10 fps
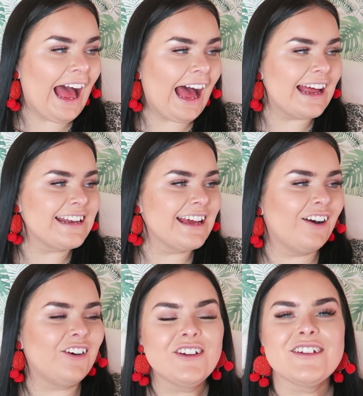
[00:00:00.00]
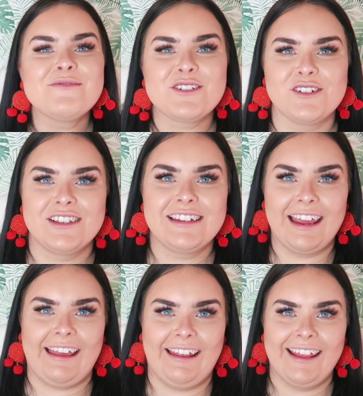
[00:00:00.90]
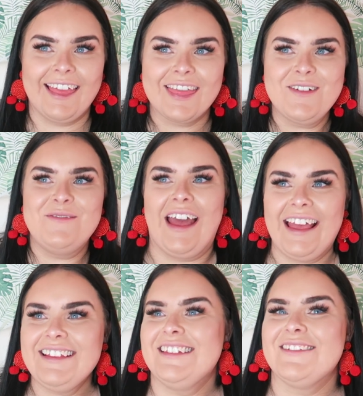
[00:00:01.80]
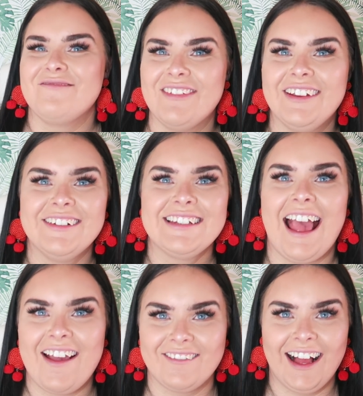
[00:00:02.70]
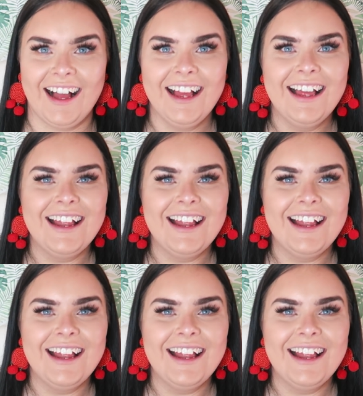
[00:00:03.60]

and I am just in the best mood ever.